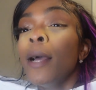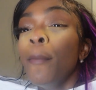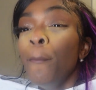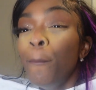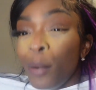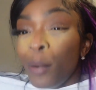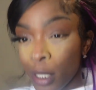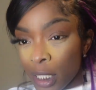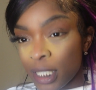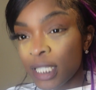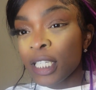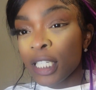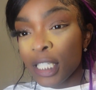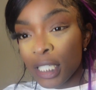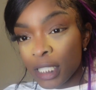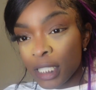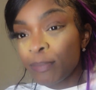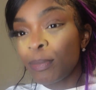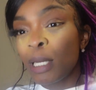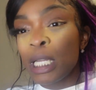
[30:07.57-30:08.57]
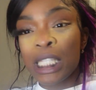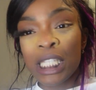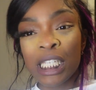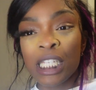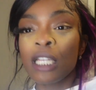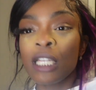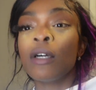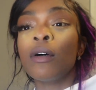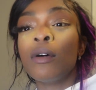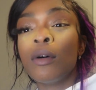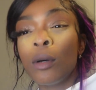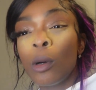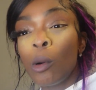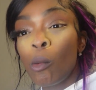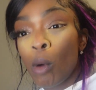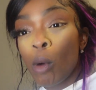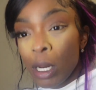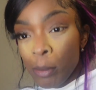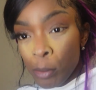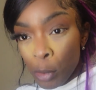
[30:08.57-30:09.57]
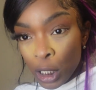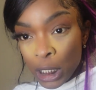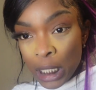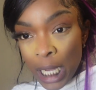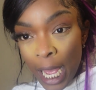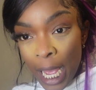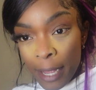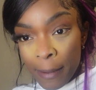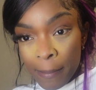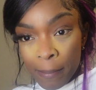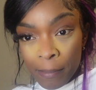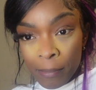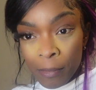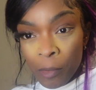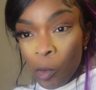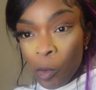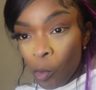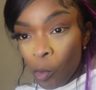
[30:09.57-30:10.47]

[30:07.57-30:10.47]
But serious, but still, one more time.